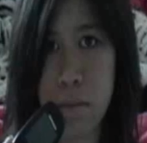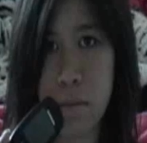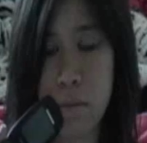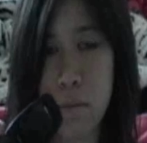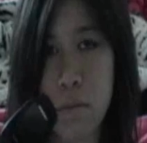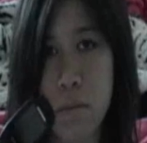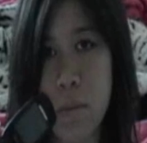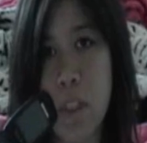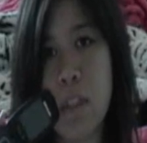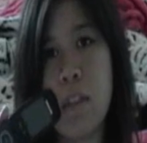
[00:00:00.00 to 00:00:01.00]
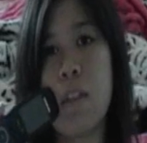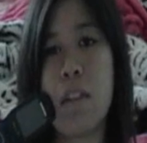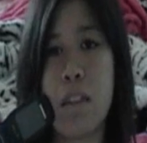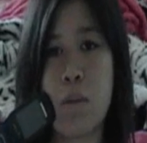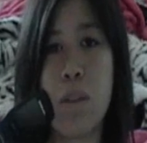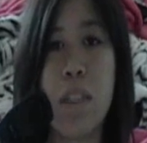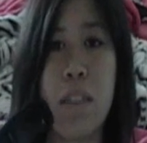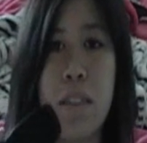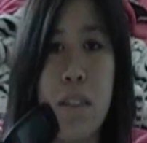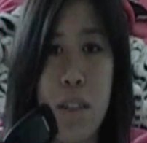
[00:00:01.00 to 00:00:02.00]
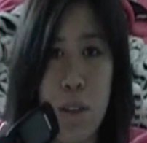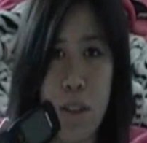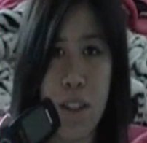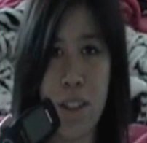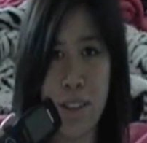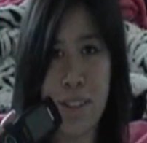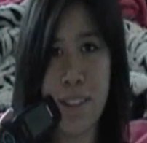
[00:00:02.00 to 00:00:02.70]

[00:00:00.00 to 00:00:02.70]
Yeah. Because we need to know things.